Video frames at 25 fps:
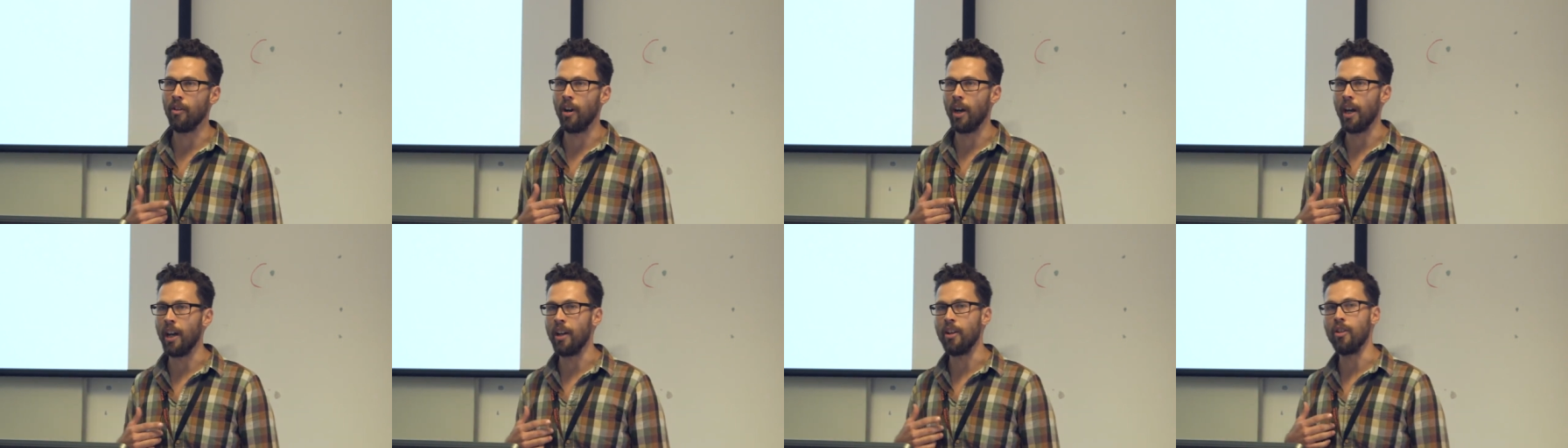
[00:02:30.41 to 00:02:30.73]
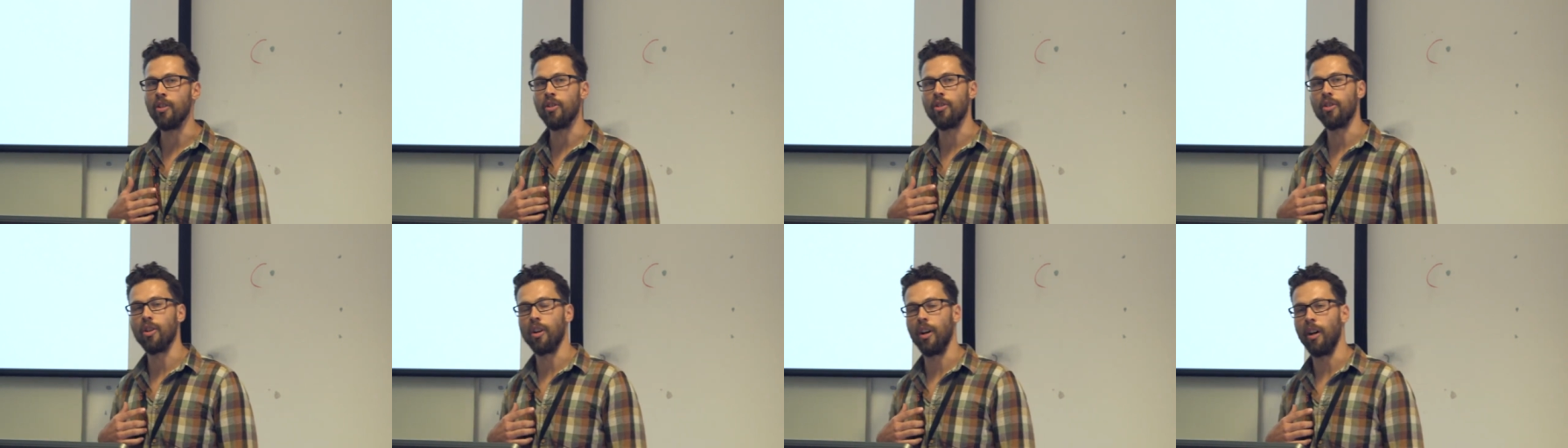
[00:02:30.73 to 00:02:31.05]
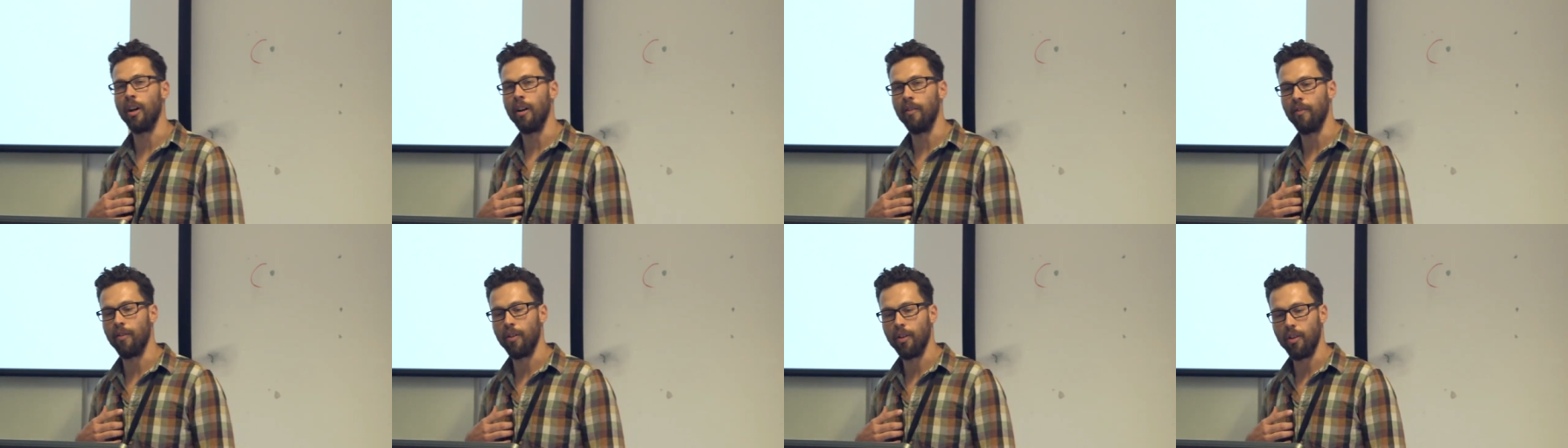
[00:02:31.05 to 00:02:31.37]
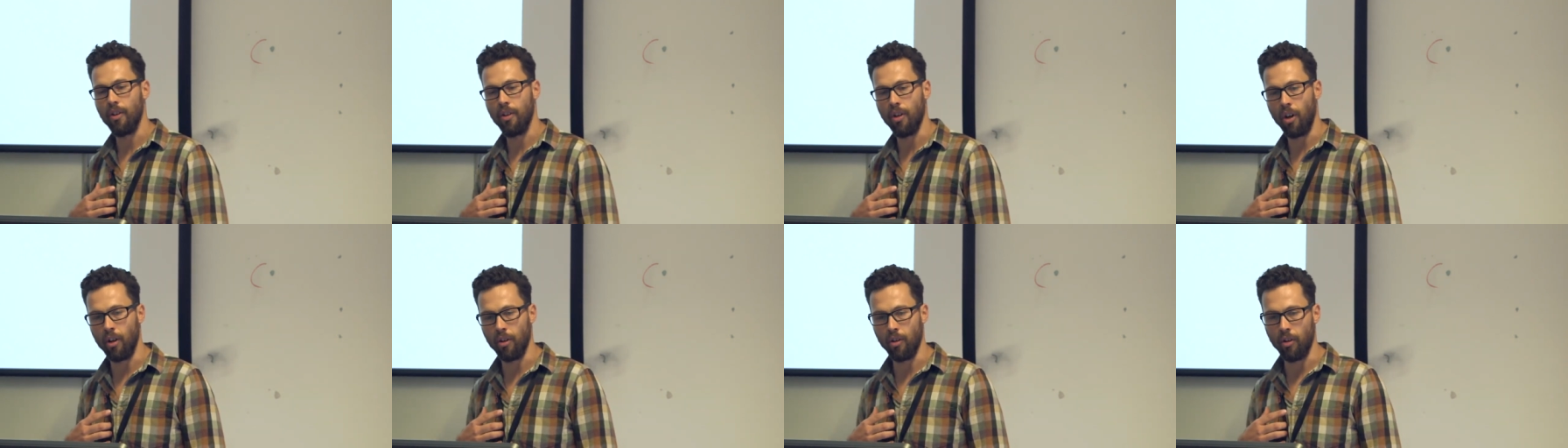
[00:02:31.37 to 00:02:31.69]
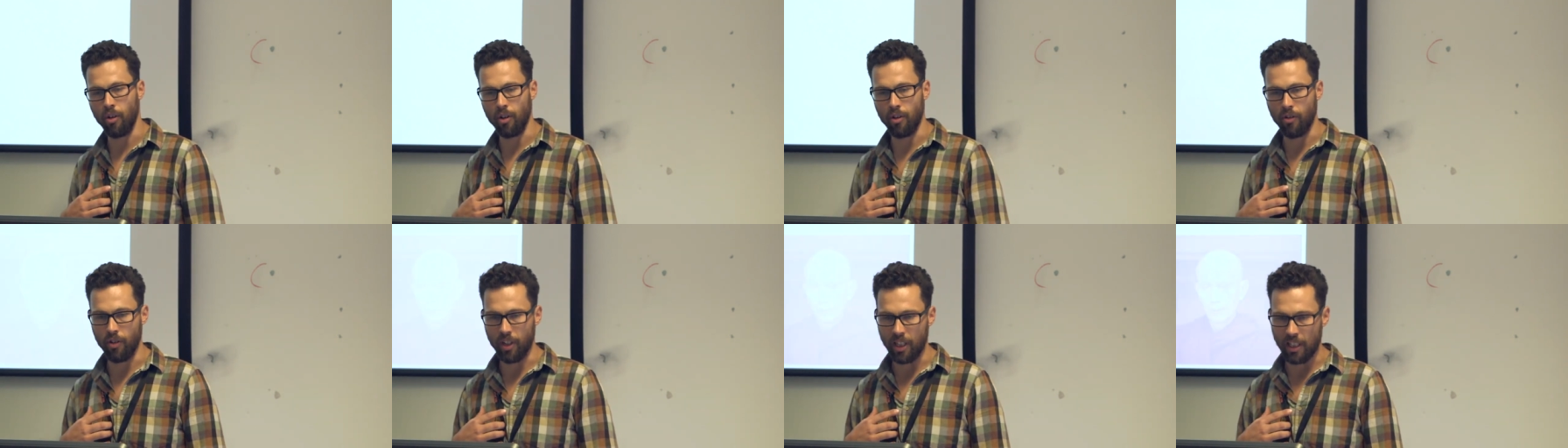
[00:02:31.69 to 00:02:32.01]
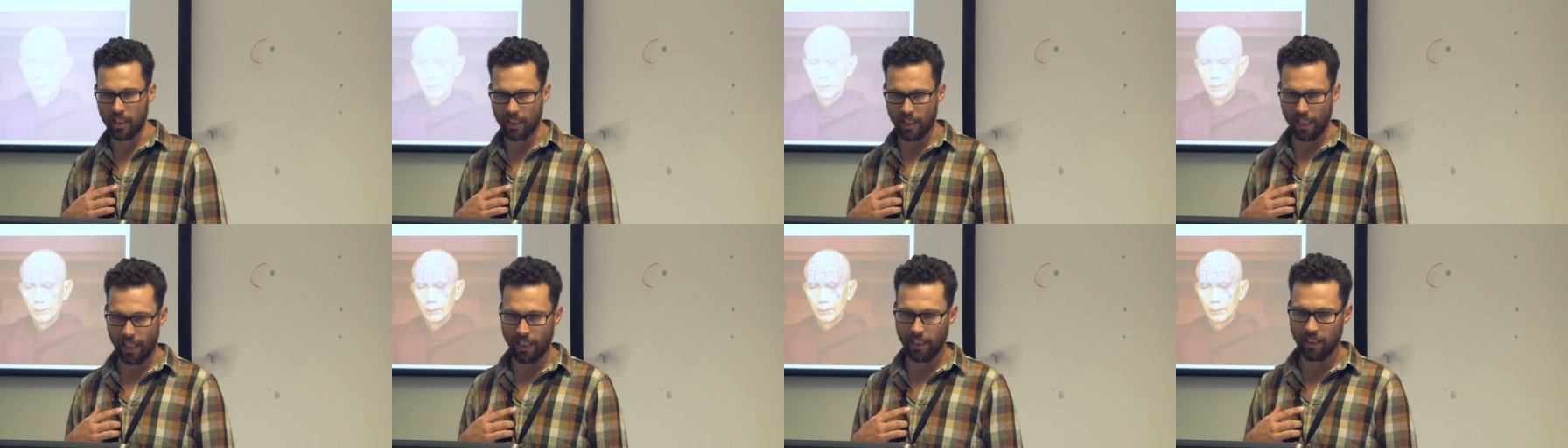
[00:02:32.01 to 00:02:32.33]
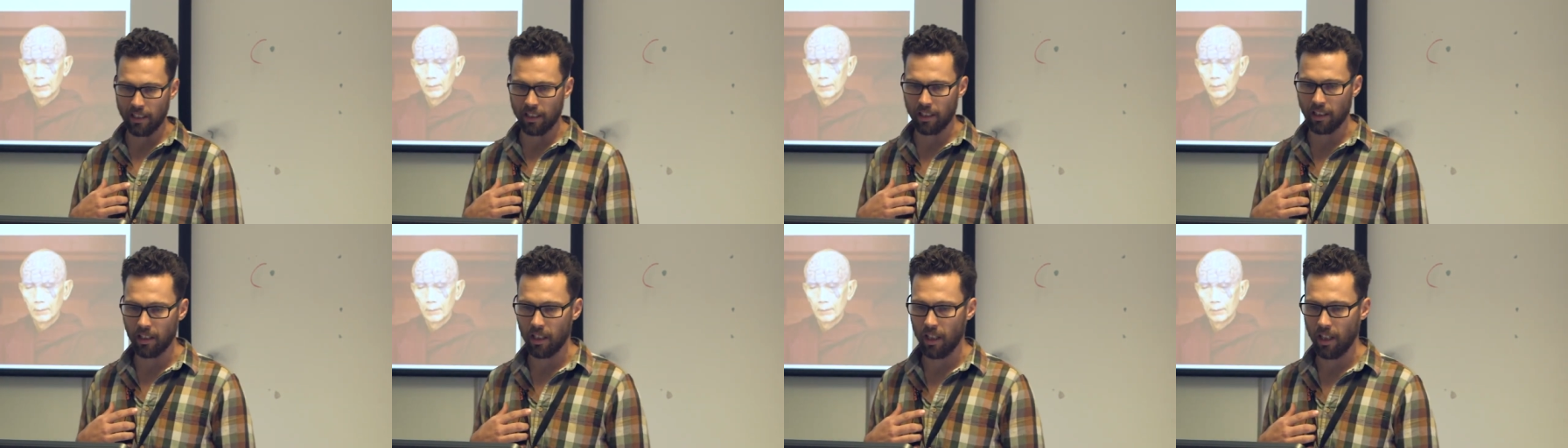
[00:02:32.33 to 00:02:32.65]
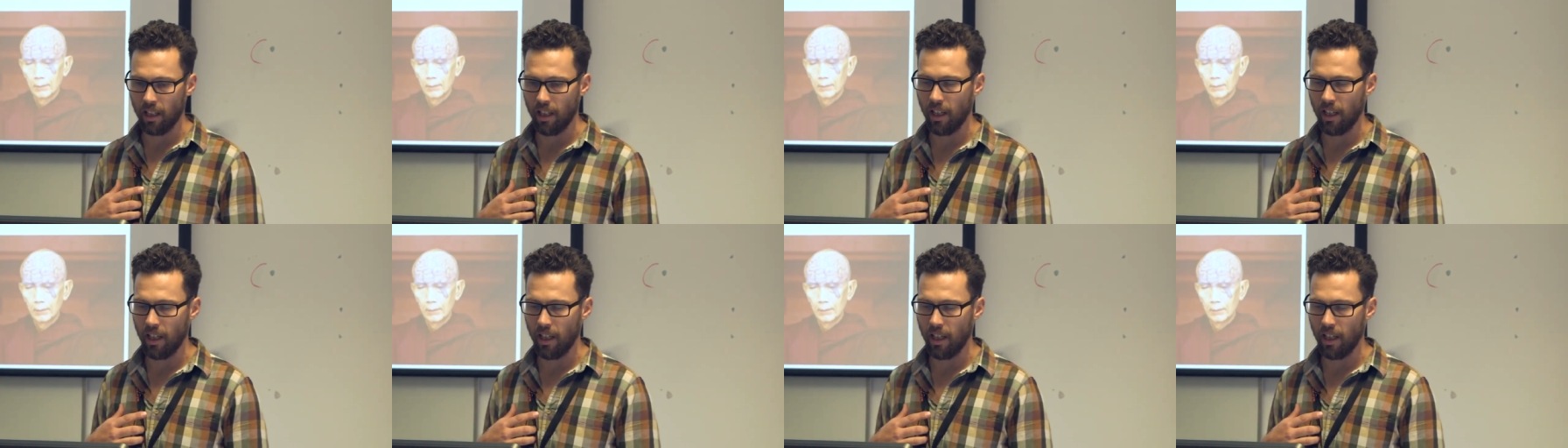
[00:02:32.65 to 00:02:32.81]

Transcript: range of non-ordinary states